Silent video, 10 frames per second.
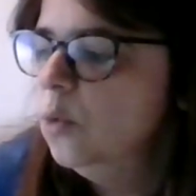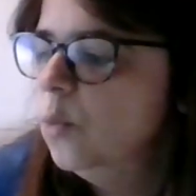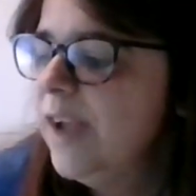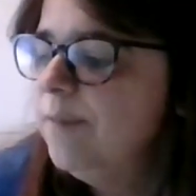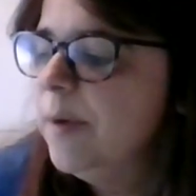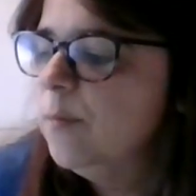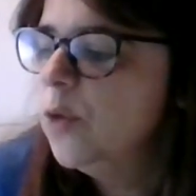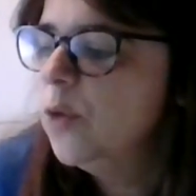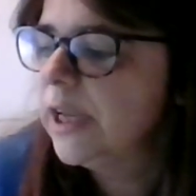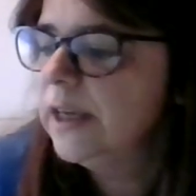We have been
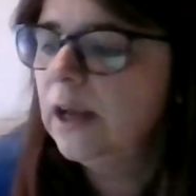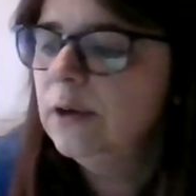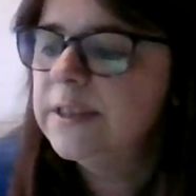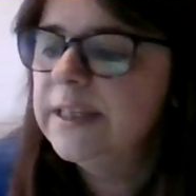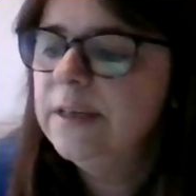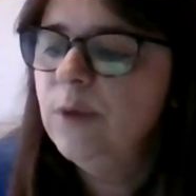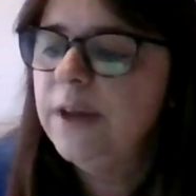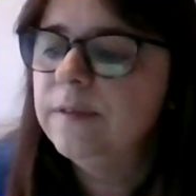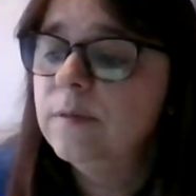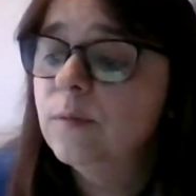working closely
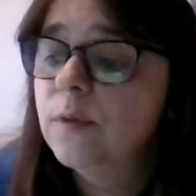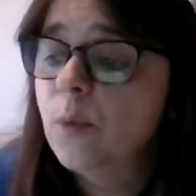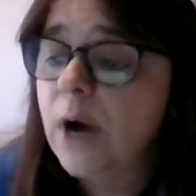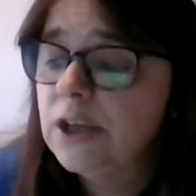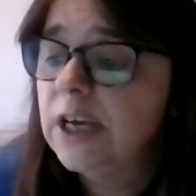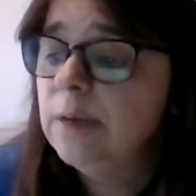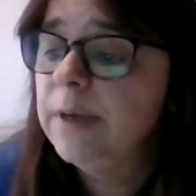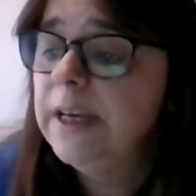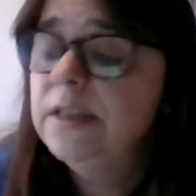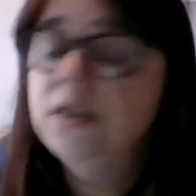with the
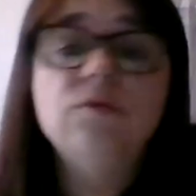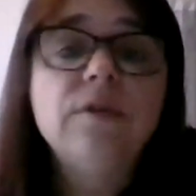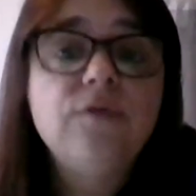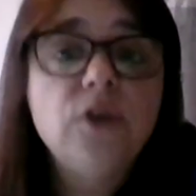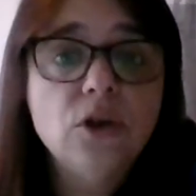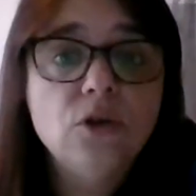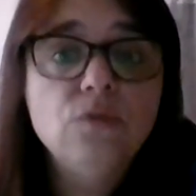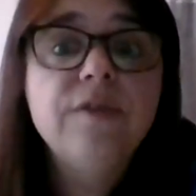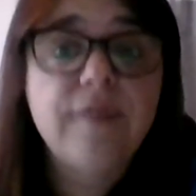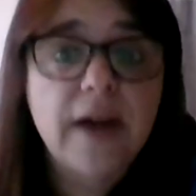YJB to review,
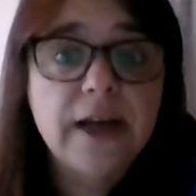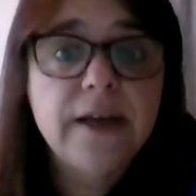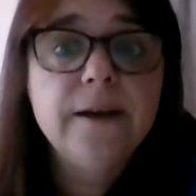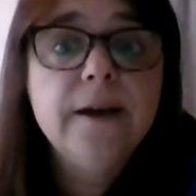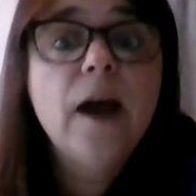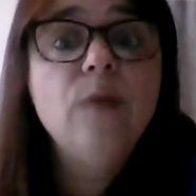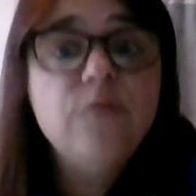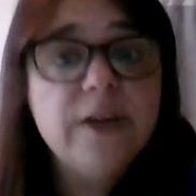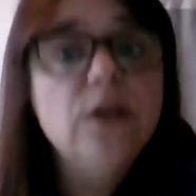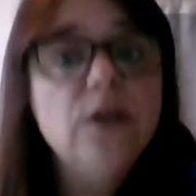refine
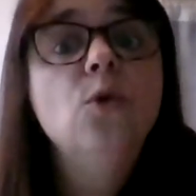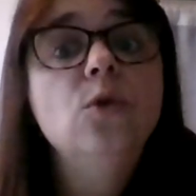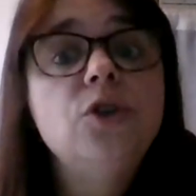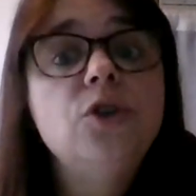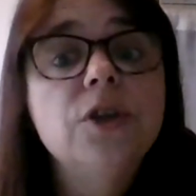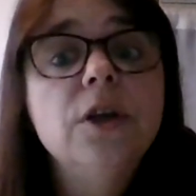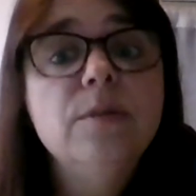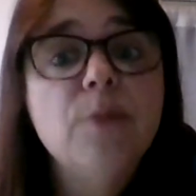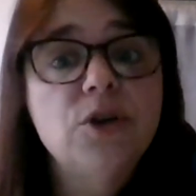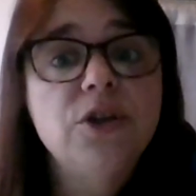and relaunch
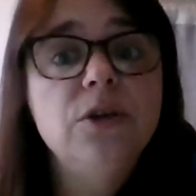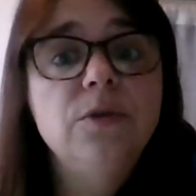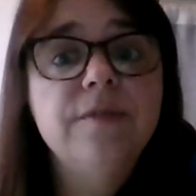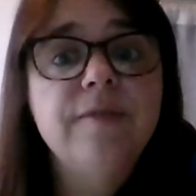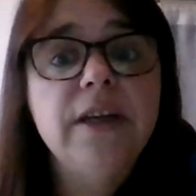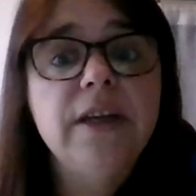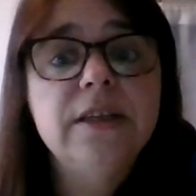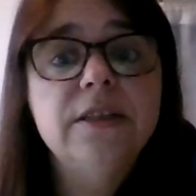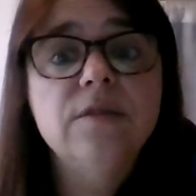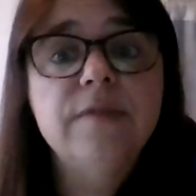the Modern Youth Offending
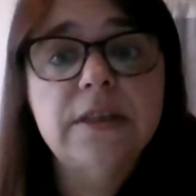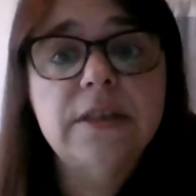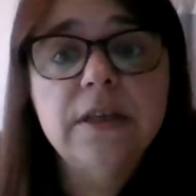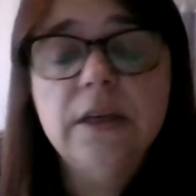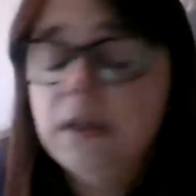Service,